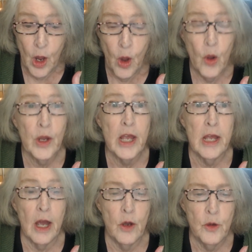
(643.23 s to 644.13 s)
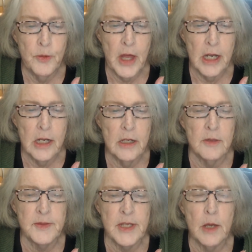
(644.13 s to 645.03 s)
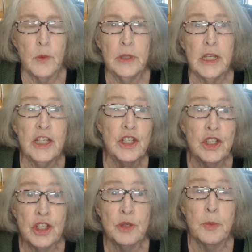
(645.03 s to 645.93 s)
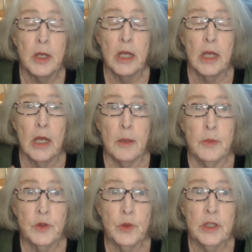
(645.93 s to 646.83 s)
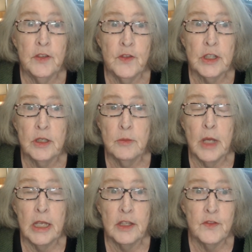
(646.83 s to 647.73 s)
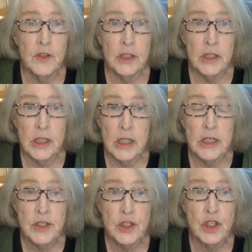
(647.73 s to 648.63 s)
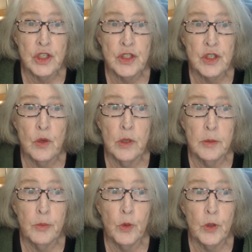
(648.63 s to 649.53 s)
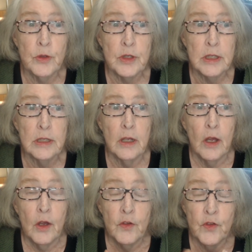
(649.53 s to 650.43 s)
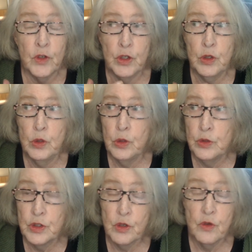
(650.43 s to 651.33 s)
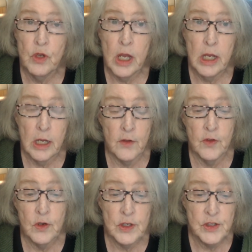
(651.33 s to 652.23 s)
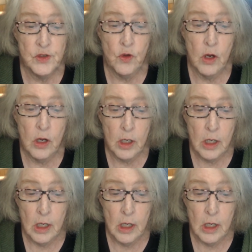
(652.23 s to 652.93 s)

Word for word: Okay, I hope that helps. That relationship between the victim and the villain is just so important for you to create a very strong